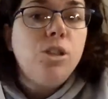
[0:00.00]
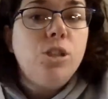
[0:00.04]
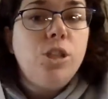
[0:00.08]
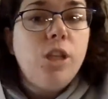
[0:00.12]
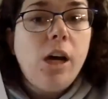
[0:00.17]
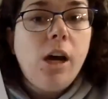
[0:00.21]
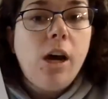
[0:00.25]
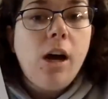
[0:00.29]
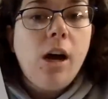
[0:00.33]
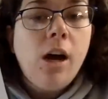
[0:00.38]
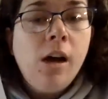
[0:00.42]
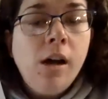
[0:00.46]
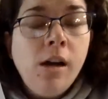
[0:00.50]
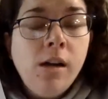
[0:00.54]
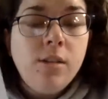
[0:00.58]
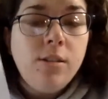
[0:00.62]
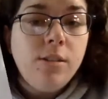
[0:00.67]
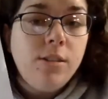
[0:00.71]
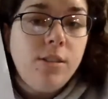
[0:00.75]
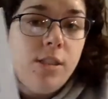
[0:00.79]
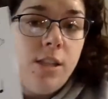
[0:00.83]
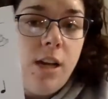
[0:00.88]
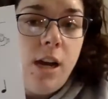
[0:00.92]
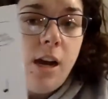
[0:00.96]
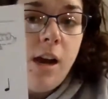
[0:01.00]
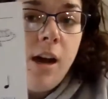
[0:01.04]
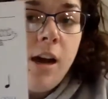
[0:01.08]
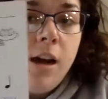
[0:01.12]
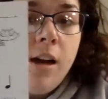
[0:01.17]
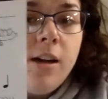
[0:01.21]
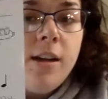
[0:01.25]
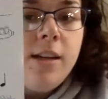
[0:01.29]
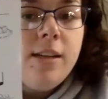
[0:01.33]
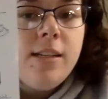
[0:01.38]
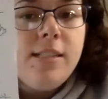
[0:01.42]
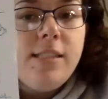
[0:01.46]
Ta, ta,
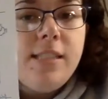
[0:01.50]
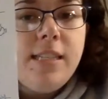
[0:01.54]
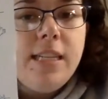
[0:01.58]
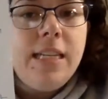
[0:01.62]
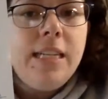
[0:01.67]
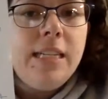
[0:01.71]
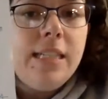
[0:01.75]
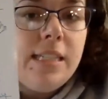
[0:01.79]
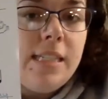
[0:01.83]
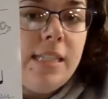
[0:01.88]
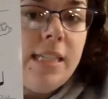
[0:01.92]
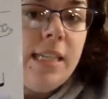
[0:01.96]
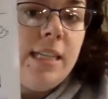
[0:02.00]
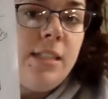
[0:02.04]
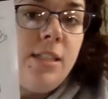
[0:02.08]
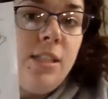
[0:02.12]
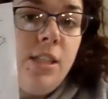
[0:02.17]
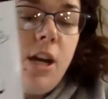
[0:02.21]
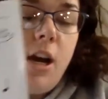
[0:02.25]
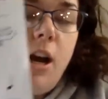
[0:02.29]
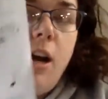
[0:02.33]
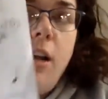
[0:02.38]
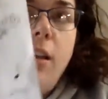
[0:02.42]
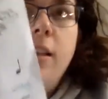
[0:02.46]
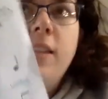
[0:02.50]
ti, ti, ta.